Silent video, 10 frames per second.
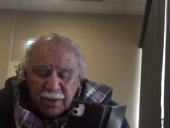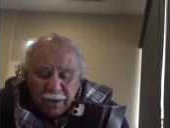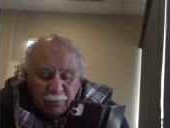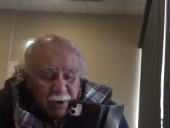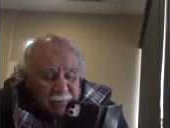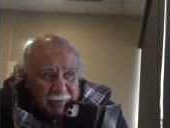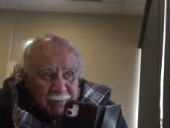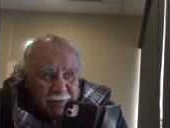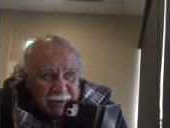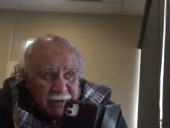And white
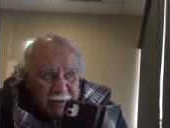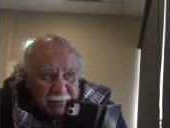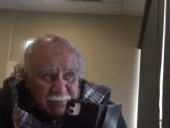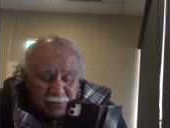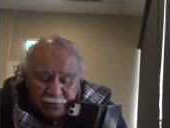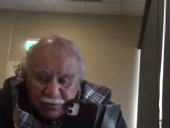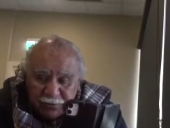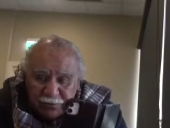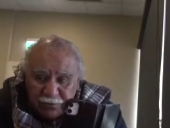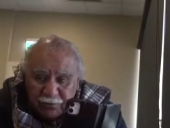people are killing them because they
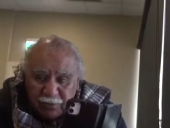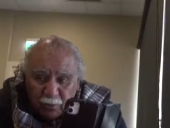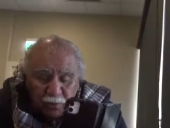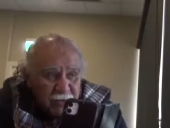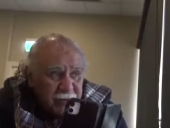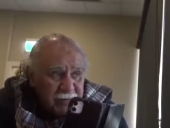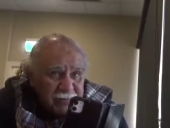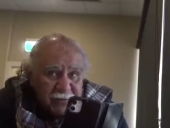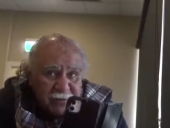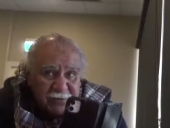turn all the water
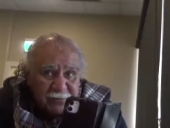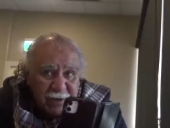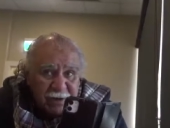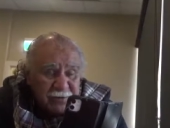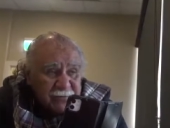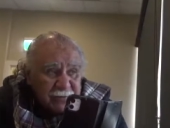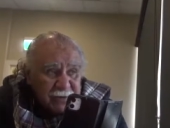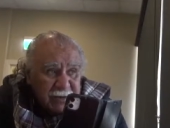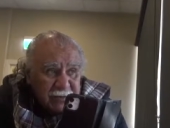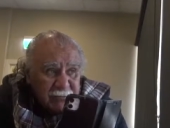off in these paddocks where
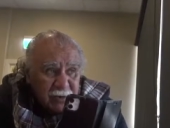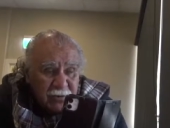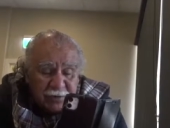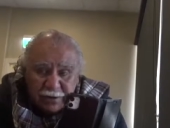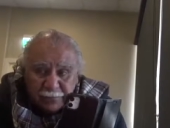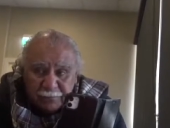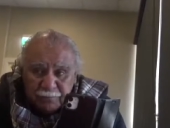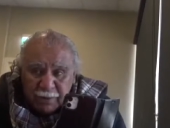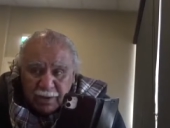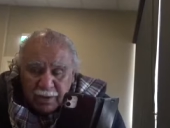they got them locked in.
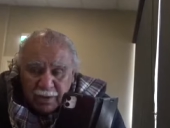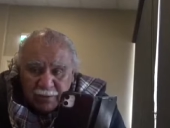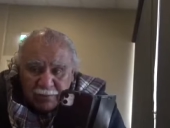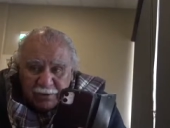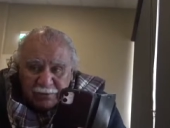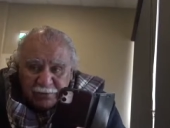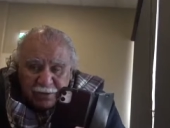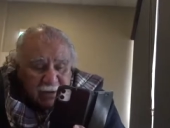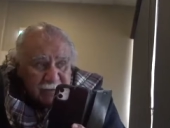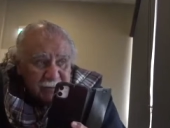And these
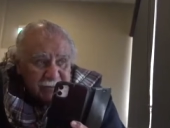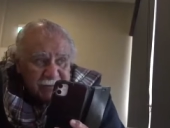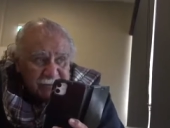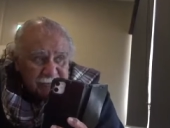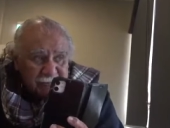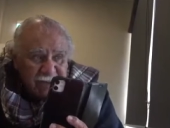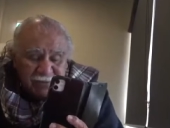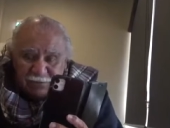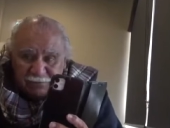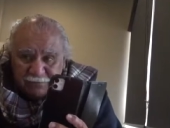animals, there's
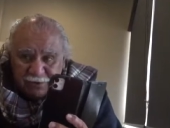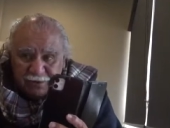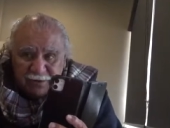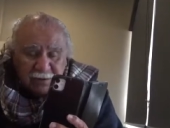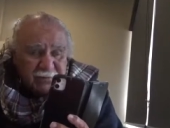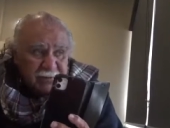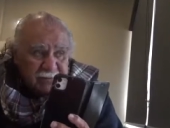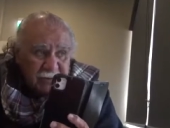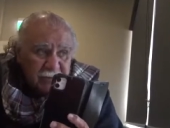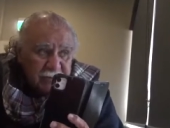massive killing
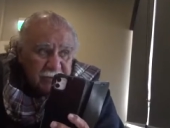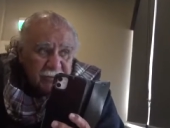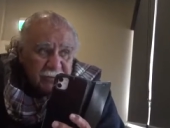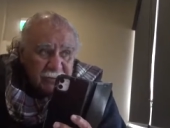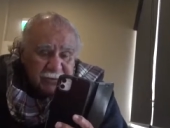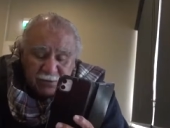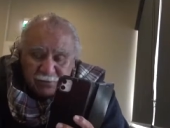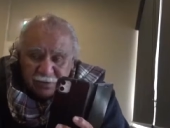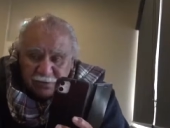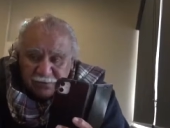that's going on
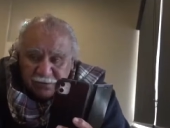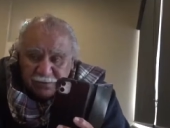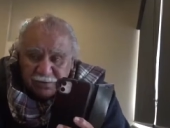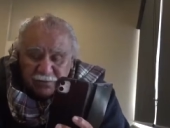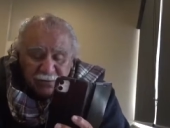within these areas.